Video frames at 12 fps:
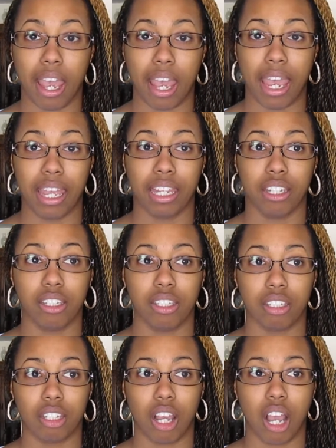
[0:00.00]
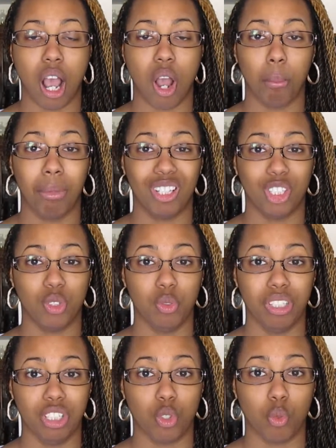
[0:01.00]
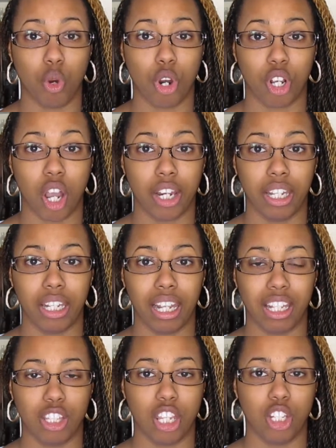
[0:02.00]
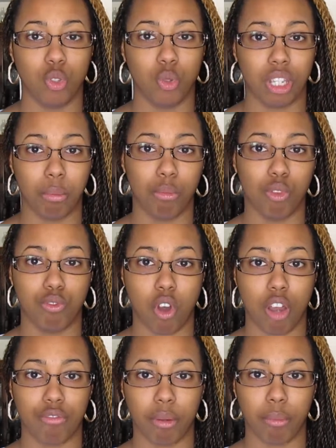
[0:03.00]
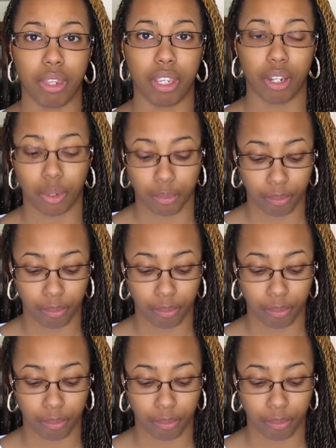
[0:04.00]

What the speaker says: and how much you need to work on it, and then you can move on from there.